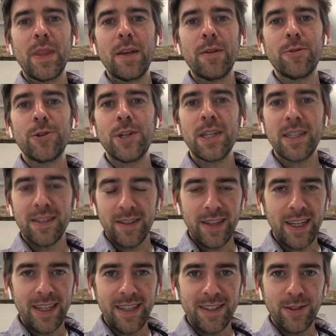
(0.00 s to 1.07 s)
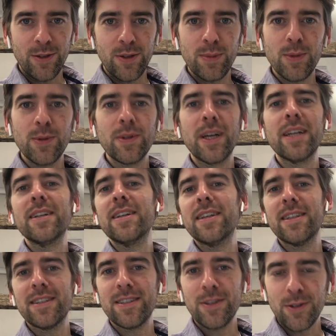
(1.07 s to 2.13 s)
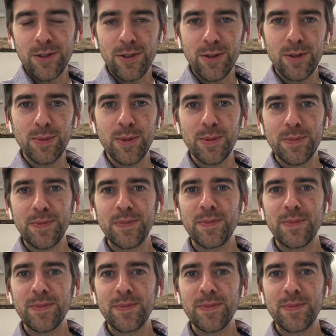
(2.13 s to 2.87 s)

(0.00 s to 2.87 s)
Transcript: if she doesn't think it's suitable, then it's not suitable.